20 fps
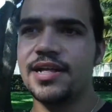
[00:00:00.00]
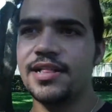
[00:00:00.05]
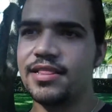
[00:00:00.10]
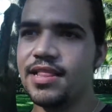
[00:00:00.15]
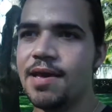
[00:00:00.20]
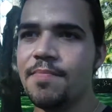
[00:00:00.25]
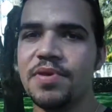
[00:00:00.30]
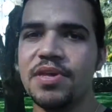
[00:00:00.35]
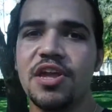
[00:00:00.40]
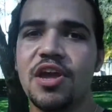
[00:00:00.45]

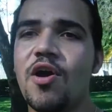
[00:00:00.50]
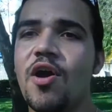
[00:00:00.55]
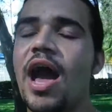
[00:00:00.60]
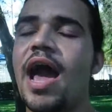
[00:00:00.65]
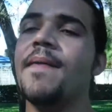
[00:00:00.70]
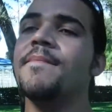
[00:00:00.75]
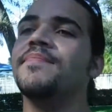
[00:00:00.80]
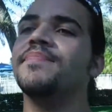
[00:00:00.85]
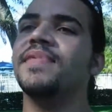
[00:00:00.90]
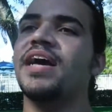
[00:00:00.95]
Let me know.
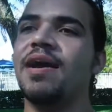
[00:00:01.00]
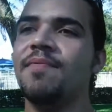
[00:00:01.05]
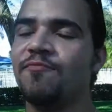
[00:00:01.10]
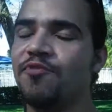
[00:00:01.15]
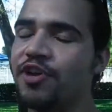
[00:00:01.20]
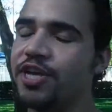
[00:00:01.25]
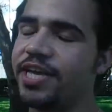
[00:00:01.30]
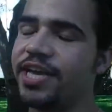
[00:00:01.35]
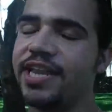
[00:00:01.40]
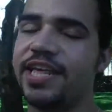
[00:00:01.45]
I'm
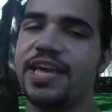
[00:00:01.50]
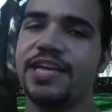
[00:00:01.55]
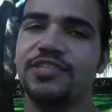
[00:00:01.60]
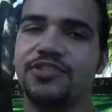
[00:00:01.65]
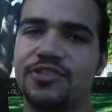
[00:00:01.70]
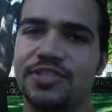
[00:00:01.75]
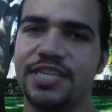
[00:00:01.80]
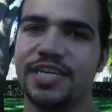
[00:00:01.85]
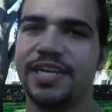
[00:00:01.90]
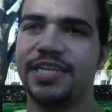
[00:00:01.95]
really getting
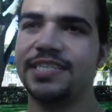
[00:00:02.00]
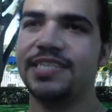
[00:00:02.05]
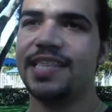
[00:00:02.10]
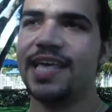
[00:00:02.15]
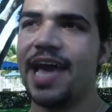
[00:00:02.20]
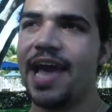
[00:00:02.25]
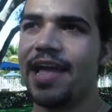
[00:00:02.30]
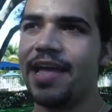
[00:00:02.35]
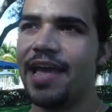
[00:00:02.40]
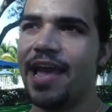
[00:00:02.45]
interested into
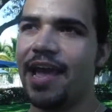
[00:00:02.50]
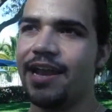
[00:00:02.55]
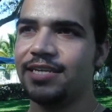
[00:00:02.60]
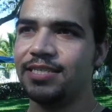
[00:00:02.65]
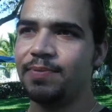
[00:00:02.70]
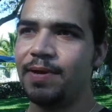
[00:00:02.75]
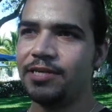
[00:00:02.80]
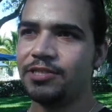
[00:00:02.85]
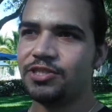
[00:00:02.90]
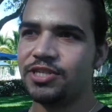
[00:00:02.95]
that, and
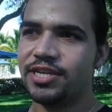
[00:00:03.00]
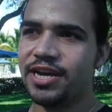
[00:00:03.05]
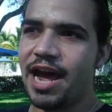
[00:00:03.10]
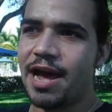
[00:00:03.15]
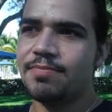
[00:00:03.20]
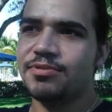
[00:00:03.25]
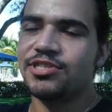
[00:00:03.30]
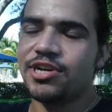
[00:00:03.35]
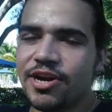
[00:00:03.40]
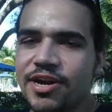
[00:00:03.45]
especially
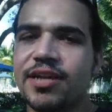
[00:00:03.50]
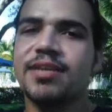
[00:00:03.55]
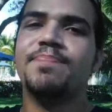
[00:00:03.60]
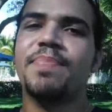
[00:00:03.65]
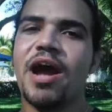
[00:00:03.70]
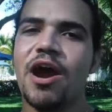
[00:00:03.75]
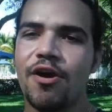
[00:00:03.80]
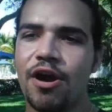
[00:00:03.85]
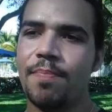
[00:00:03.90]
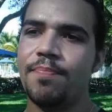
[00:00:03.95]
I'm starting to
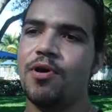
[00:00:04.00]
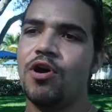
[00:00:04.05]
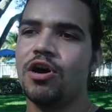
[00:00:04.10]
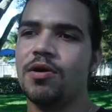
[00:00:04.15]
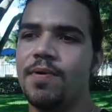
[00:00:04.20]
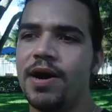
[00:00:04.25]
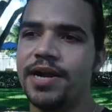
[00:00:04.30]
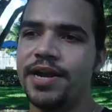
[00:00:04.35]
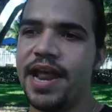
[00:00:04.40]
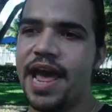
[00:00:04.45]
power up
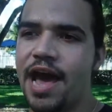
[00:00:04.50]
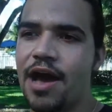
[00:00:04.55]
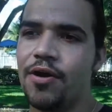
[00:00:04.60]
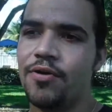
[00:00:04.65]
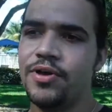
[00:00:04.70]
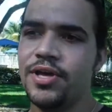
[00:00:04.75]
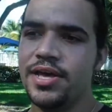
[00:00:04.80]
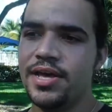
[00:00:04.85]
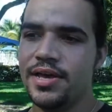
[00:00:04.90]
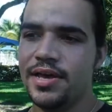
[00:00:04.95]
Pokemon now
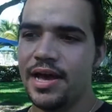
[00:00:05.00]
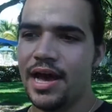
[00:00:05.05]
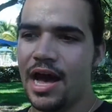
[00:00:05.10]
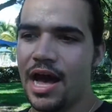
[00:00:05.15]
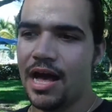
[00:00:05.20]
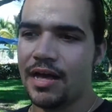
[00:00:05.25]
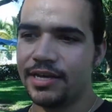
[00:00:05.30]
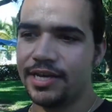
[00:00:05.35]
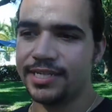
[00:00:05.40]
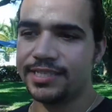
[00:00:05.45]

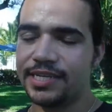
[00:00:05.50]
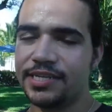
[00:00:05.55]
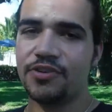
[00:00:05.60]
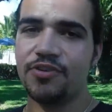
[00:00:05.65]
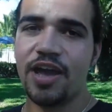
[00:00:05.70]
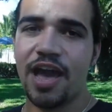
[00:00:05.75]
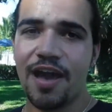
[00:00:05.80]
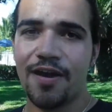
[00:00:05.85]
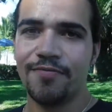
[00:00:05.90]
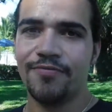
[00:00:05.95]
because I do
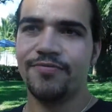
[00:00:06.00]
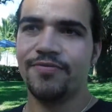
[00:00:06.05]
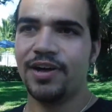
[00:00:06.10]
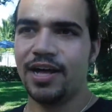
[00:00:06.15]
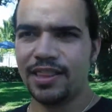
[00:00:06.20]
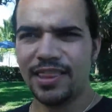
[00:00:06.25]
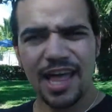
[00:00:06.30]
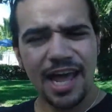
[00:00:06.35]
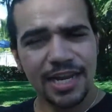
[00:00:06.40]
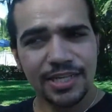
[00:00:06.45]
have a
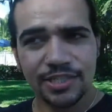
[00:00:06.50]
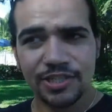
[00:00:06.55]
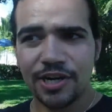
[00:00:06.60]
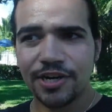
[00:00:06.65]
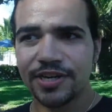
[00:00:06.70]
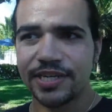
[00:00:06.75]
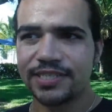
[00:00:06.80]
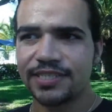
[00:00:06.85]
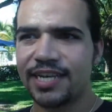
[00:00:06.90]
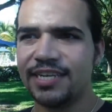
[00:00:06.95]
lot of
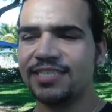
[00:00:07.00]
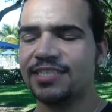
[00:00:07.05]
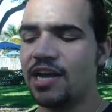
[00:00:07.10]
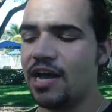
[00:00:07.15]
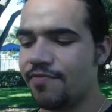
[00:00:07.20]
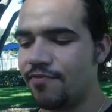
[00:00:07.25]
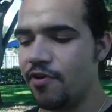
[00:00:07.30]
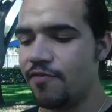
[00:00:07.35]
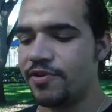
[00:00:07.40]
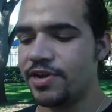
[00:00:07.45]
Stardust. I still
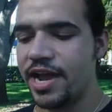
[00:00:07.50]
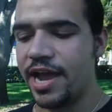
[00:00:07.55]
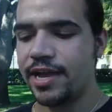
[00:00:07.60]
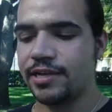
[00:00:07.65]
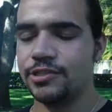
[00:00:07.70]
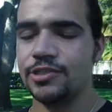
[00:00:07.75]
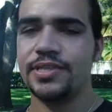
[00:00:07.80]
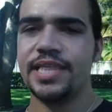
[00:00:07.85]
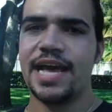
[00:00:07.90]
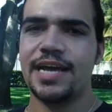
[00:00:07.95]
have over
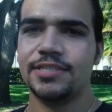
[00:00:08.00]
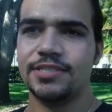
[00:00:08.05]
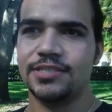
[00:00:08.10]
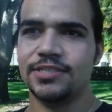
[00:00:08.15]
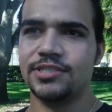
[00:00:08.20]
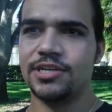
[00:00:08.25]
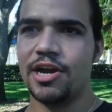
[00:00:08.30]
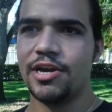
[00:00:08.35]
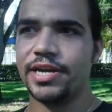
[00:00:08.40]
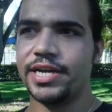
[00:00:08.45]
900,000
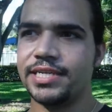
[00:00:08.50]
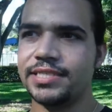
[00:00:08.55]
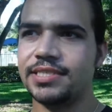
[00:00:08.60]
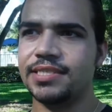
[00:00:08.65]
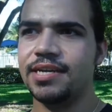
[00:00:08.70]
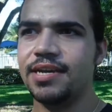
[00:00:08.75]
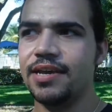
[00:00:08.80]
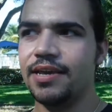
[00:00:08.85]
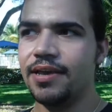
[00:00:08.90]
Stardust.